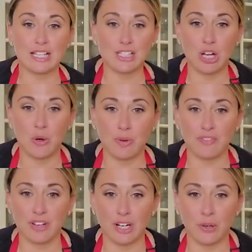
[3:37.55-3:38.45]
I saw in one
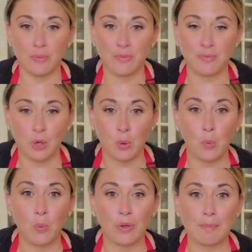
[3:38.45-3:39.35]
video,
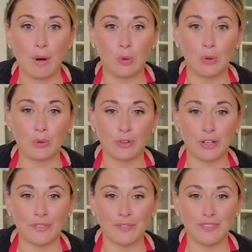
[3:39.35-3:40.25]
with the bowl over
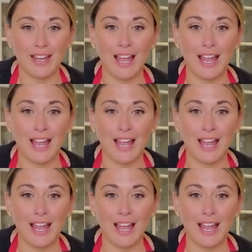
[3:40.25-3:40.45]
it.